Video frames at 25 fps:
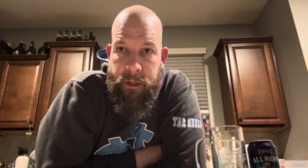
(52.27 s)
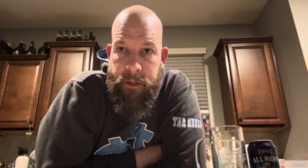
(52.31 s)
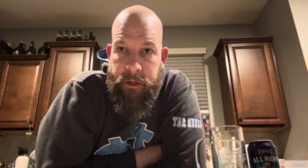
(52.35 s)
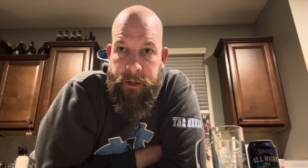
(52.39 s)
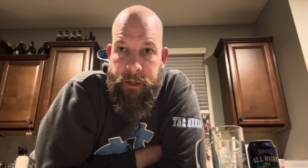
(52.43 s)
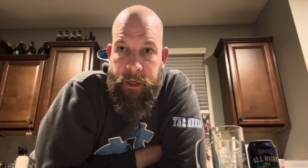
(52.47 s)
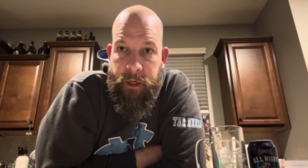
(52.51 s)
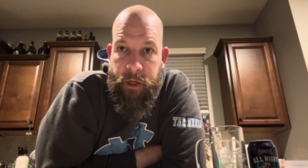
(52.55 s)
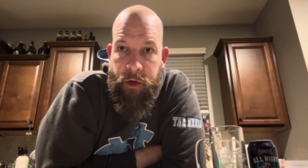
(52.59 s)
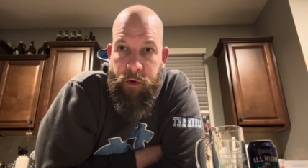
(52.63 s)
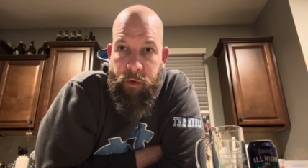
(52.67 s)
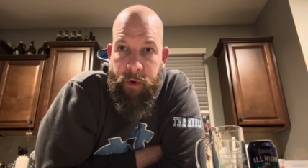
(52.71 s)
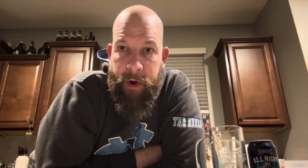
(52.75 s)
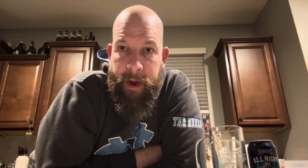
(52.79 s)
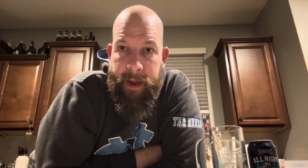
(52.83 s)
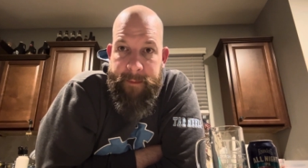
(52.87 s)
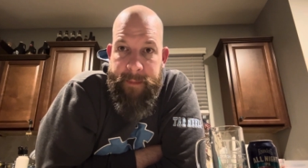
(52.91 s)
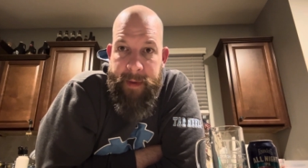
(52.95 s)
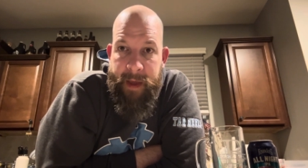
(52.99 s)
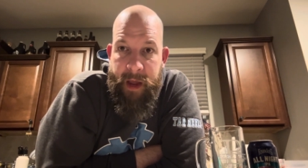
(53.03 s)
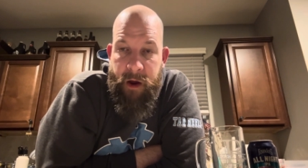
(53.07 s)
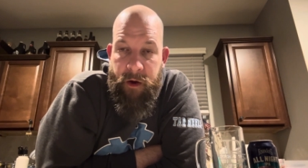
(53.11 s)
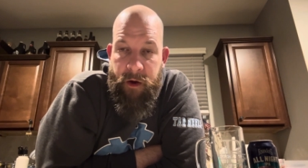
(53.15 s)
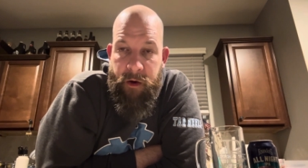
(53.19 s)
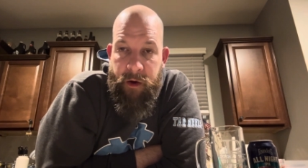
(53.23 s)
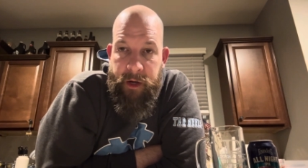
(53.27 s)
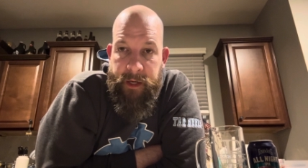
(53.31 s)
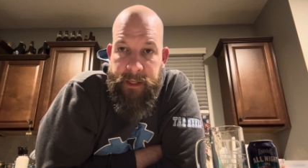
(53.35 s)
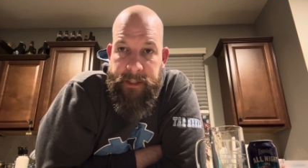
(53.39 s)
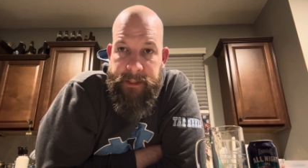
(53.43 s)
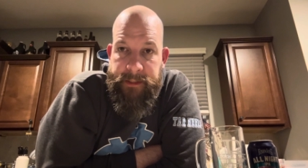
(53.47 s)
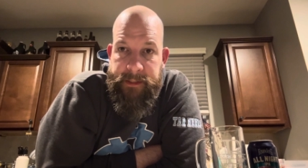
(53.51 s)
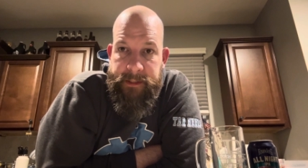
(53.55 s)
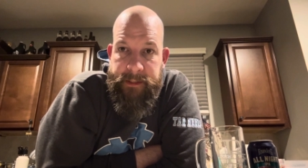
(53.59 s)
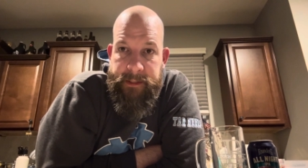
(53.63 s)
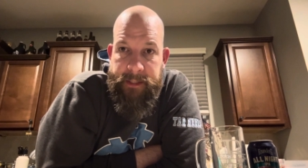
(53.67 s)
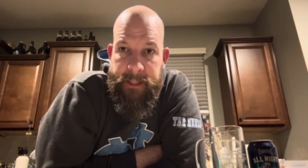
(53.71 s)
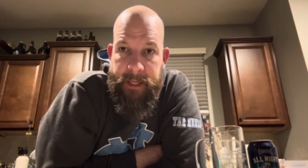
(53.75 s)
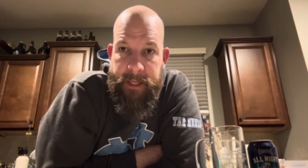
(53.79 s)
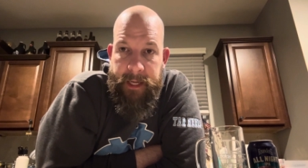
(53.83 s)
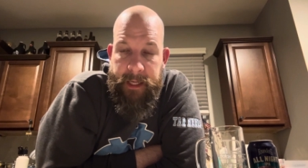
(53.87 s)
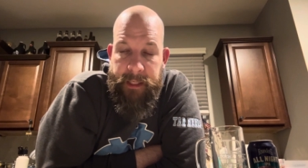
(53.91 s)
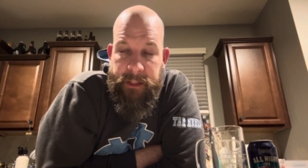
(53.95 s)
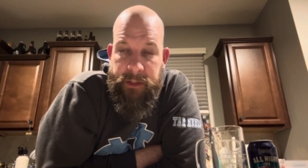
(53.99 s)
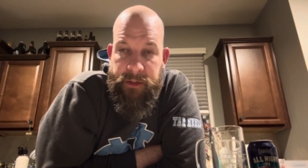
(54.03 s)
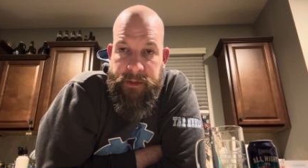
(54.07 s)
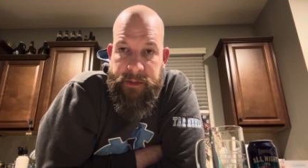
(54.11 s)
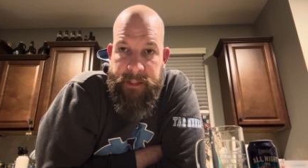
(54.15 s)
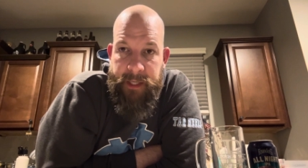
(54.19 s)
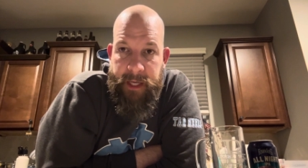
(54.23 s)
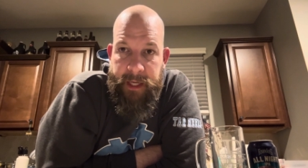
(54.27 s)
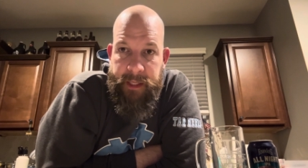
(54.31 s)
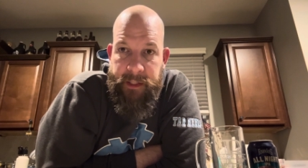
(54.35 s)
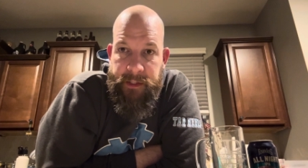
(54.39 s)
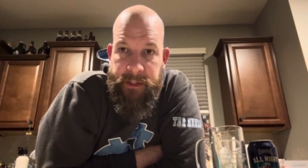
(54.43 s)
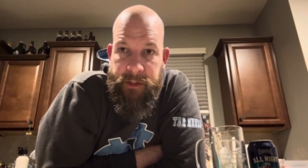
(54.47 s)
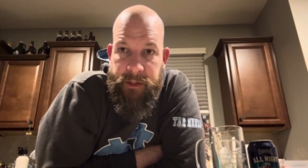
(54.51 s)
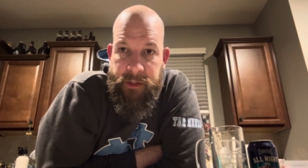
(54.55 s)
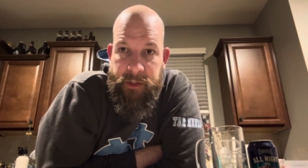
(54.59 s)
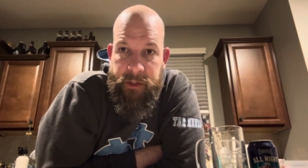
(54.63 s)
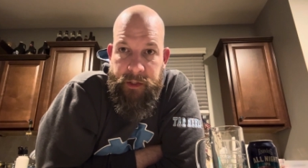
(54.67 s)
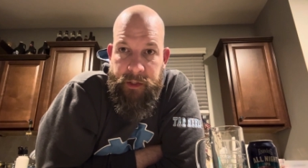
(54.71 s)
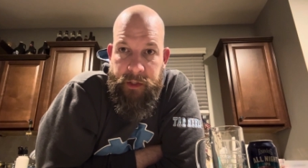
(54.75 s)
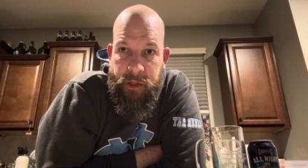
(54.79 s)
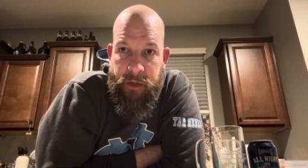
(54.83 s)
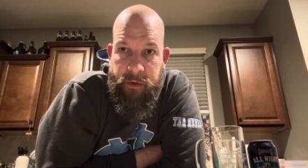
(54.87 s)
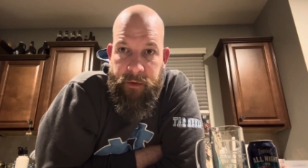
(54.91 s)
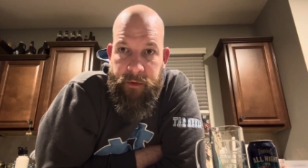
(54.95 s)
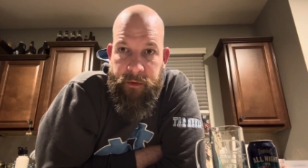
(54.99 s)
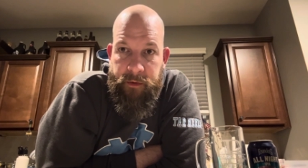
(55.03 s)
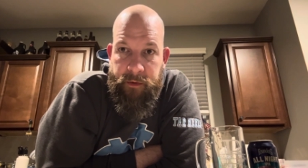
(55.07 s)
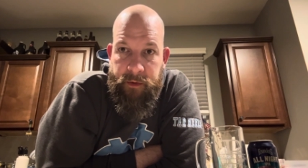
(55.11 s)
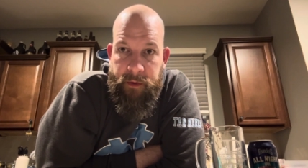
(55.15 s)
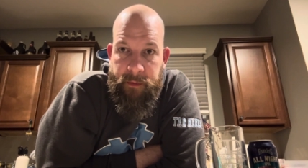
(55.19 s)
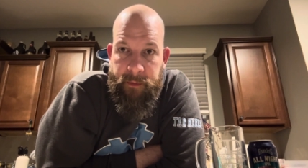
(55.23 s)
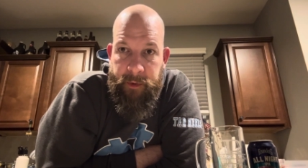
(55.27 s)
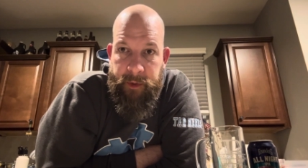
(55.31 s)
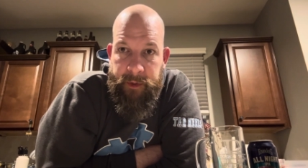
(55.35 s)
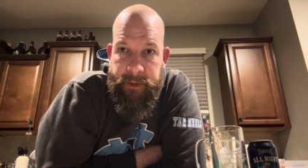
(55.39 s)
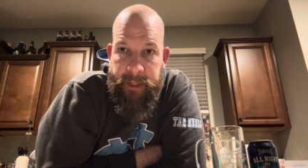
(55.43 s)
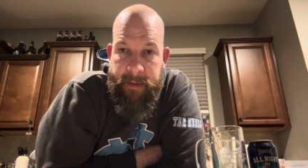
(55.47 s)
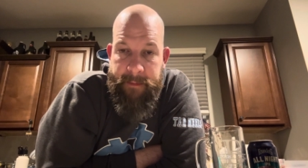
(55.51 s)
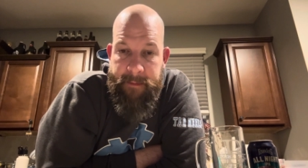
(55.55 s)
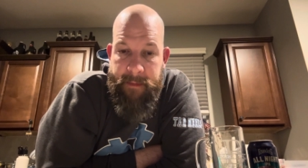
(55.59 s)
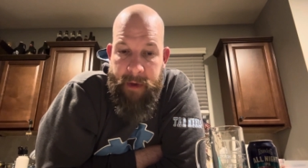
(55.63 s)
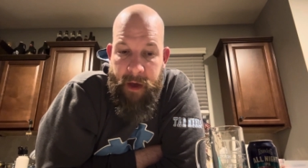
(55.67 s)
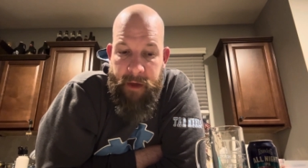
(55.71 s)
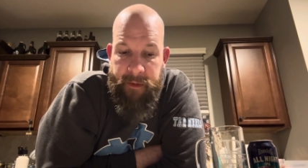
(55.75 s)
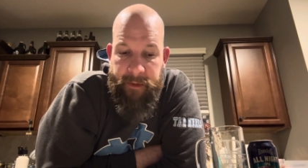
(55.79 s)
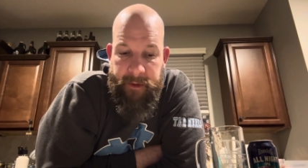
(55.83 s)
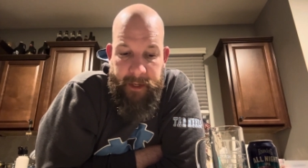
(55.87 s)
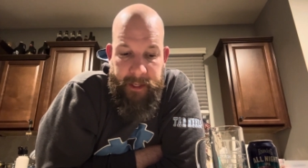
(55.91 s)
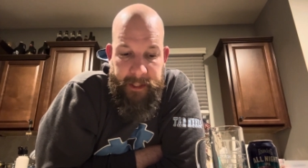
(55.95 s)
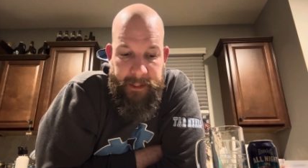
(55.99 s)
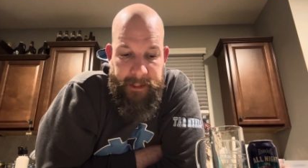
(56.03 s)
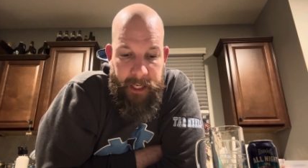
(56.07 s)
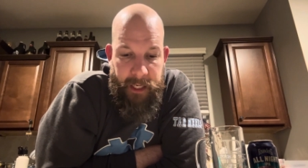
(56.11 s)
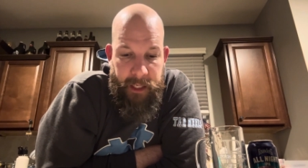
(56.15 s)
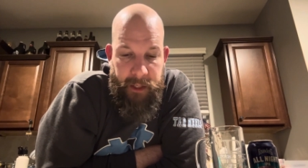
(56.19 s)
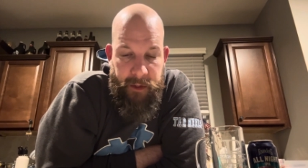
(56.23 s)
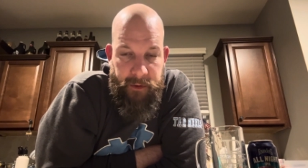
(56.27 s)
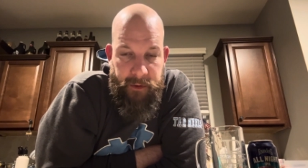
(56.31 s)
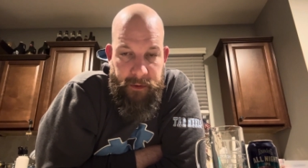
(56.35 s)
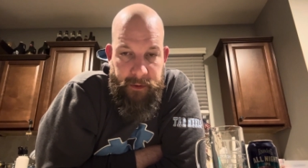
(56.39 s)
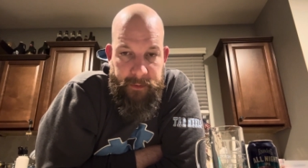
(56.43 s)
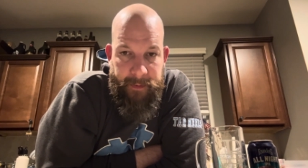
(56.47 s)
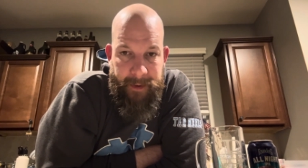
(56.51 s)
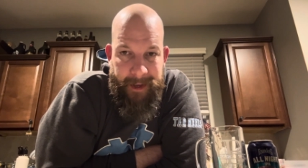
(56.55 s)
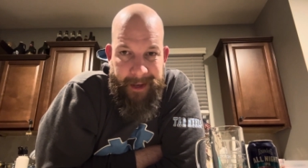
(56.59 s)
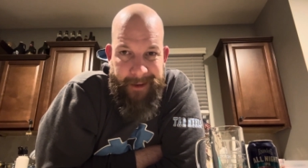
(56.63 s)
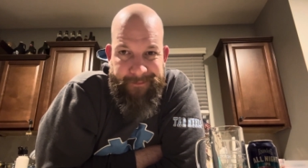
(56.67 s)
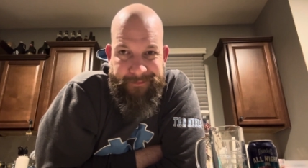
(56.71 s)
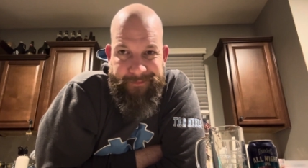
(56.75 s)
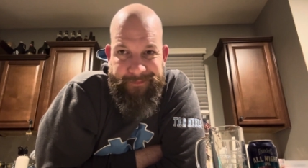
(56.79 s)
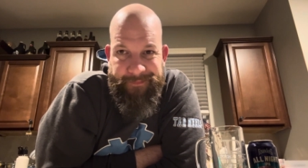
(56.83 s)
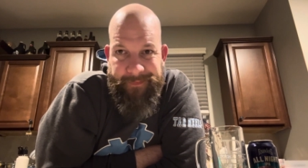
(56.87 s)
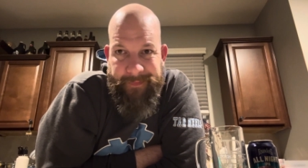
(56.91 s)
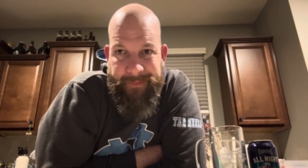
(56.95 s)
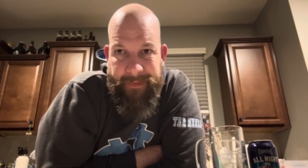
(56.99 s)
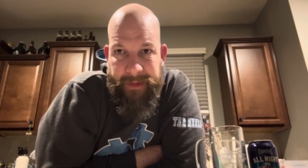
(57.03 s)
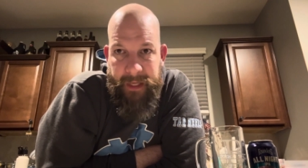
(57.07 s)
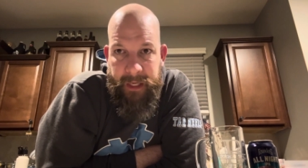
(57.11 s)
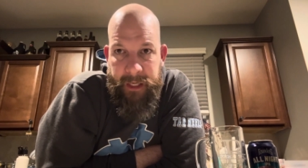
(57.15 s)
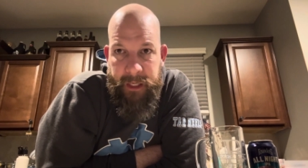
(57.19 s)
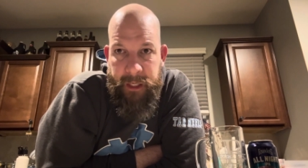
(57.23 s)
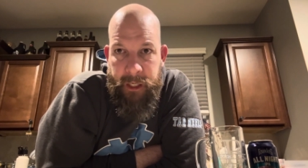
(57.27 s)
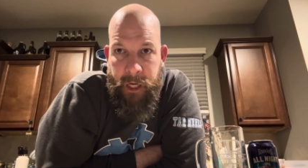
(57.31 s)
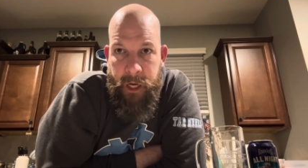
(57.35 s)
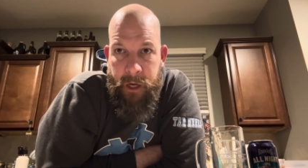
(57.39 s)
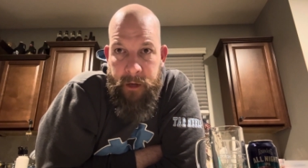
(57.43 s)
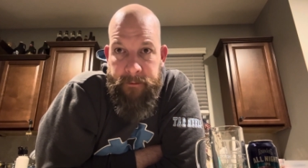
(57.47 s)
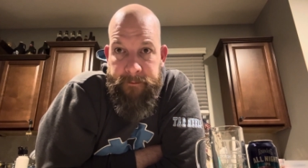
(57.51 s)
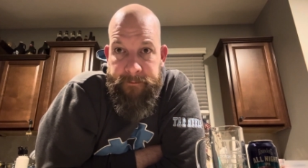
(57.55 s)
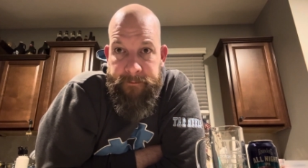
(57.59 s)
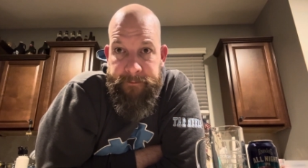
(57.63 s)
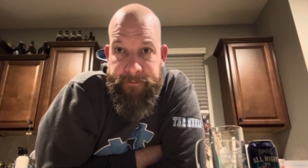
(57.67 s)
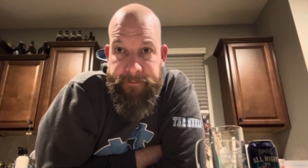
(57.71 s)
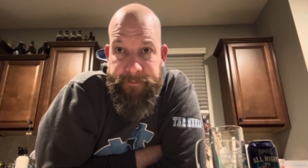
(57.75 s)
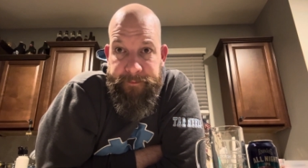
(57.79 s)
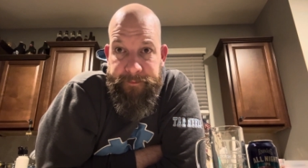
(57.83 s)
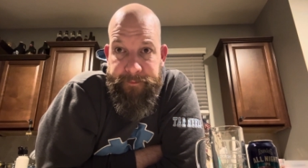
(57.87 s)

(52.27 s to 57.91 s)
the grandparents and such. So the birthday month continues. But, you know,